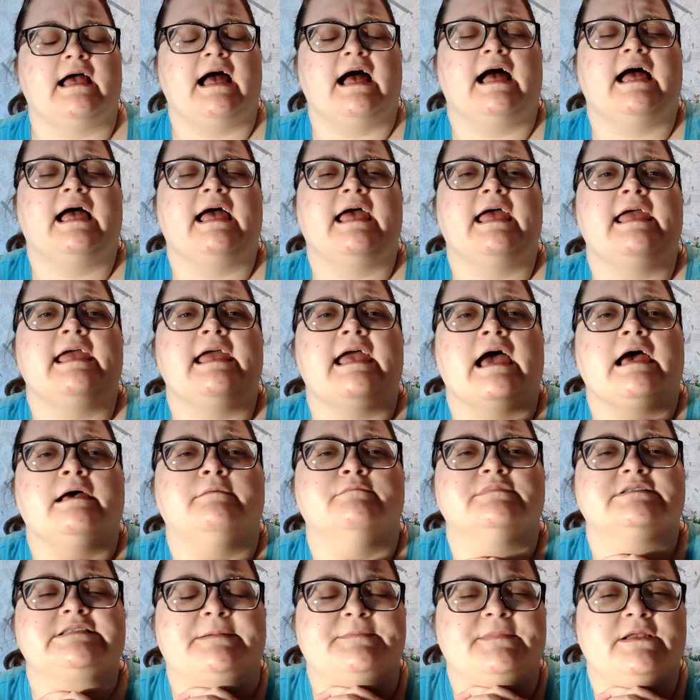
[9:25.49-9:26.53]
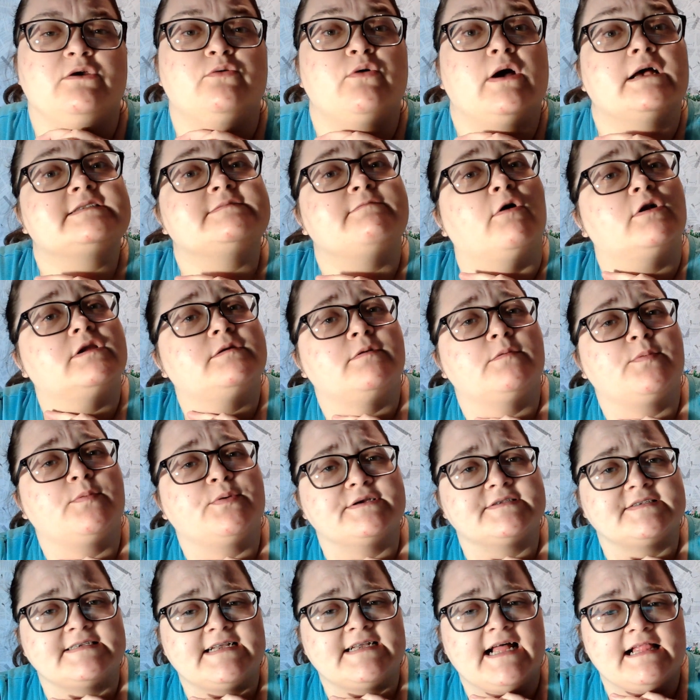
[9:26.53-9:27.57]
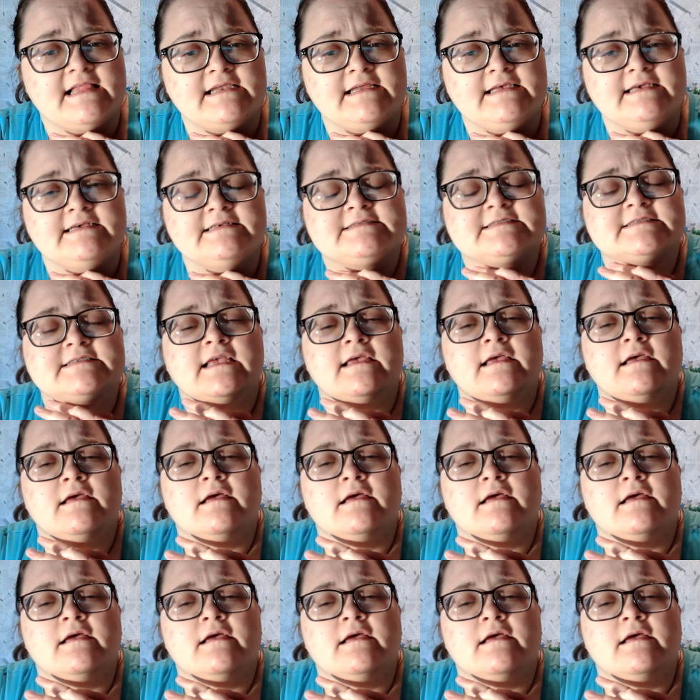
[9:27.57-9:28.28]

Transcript: I am somebody who has multiple personalities.